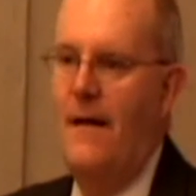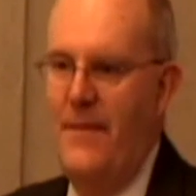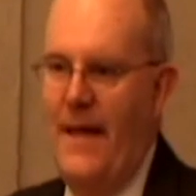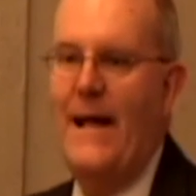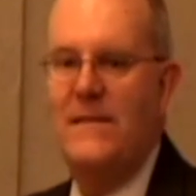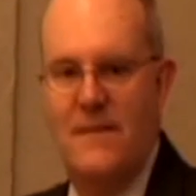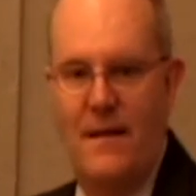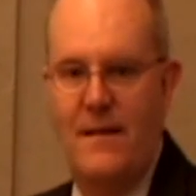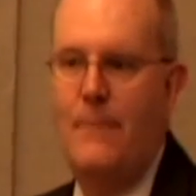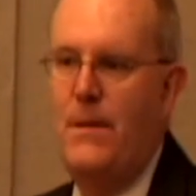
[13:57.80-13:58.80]
And that's the
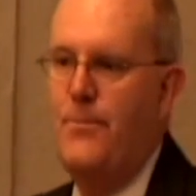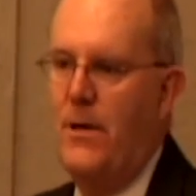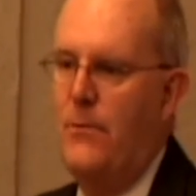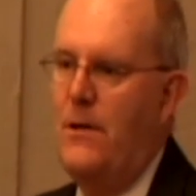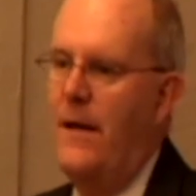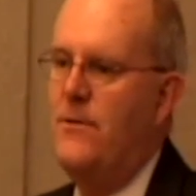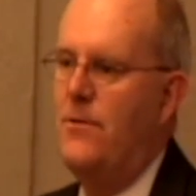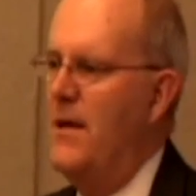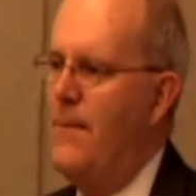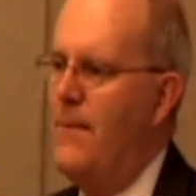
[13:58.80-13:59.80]
thing that people can relate to.
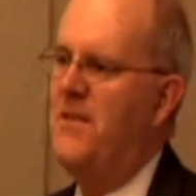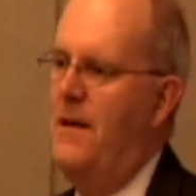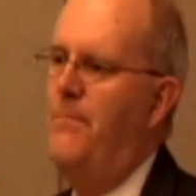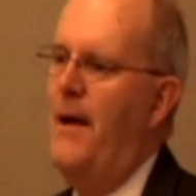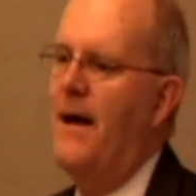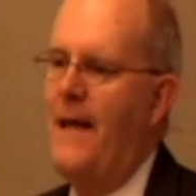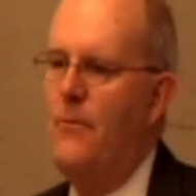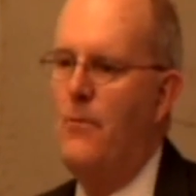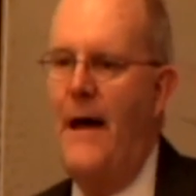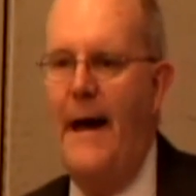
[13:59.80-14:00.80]
Think about the impact that
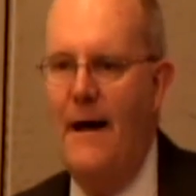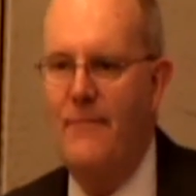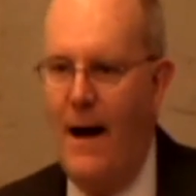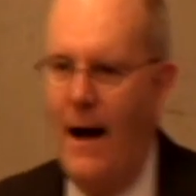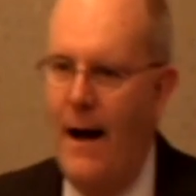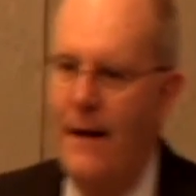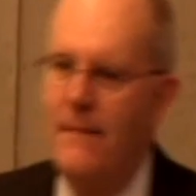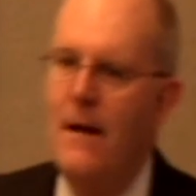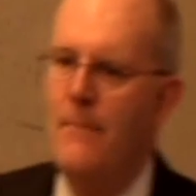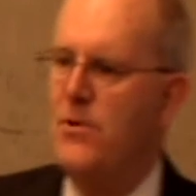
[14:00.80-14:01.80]
would have
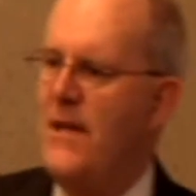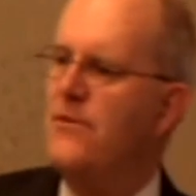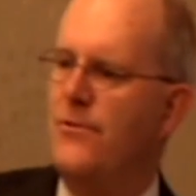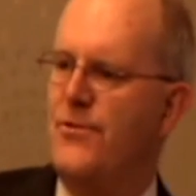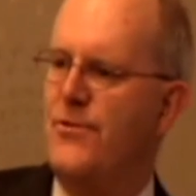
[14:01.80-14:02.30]
on potential